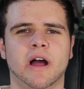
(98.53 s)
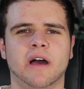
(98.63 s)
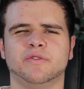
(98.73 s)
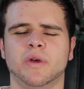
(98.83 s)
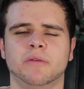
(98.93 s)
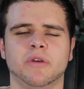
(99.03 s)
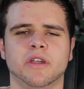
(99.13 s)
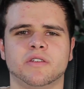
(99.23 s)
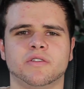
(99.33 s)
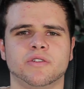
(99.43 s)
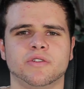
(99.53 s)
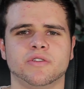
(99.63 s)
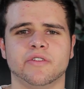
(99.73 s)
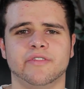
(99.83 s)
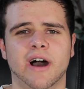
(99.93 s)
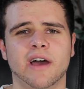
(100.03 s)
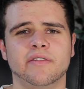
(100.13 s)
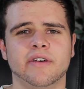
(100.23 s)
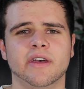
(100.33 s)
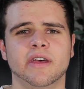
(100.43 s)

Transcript: have 20 minutes to survive